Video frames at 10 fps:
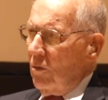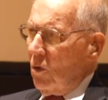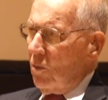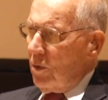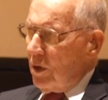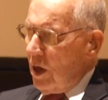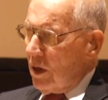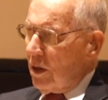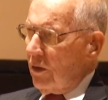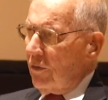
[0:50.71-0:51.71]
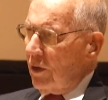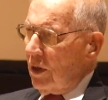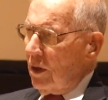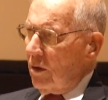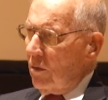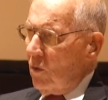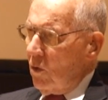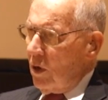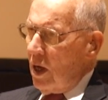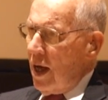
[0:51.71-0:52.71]
more productive and
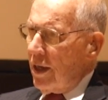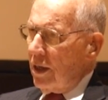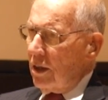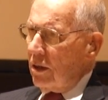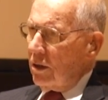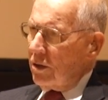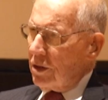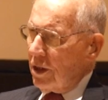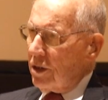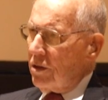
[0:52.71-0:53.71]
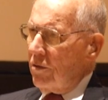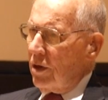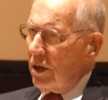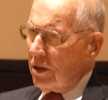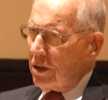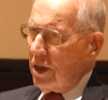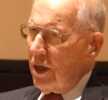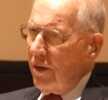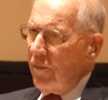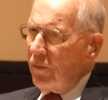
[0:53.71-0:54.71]
more enlightened citizenry in this state.